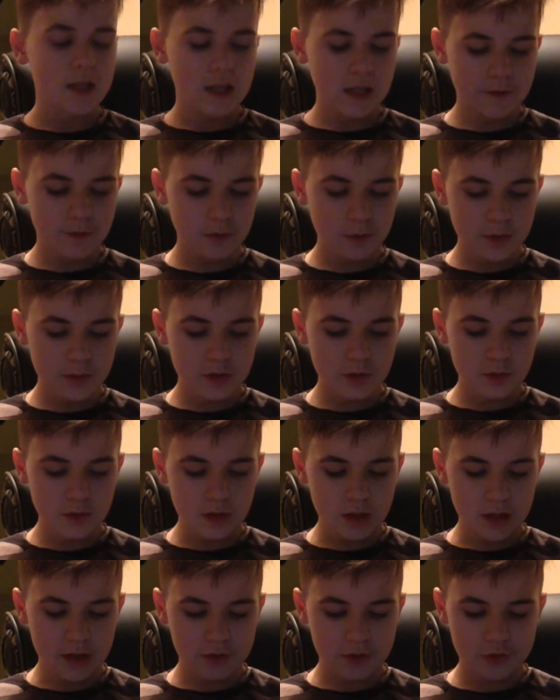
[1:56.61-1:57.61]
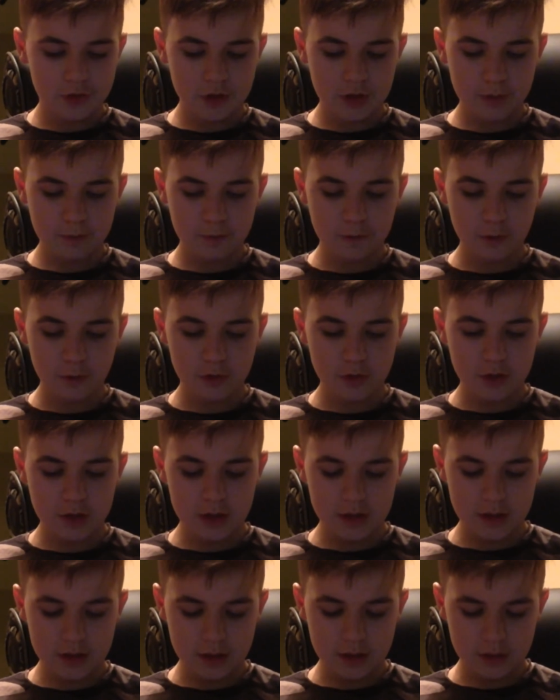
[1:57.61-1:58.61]
If you want me to do a live stream
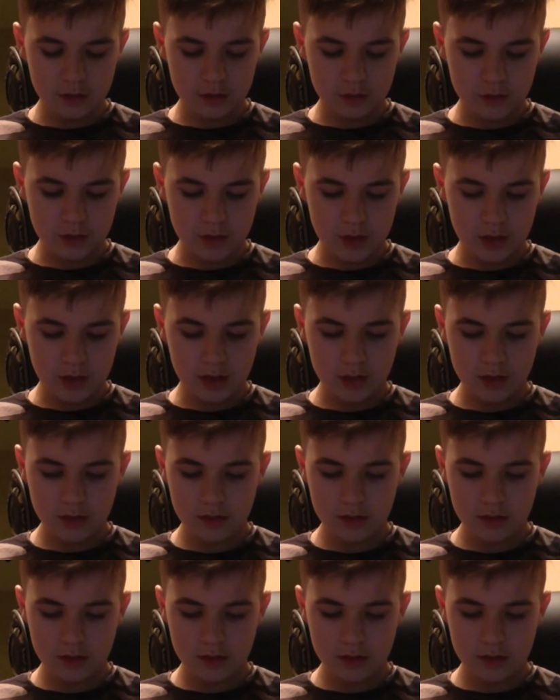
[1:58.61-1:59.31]
Fortnite, then I'll do that.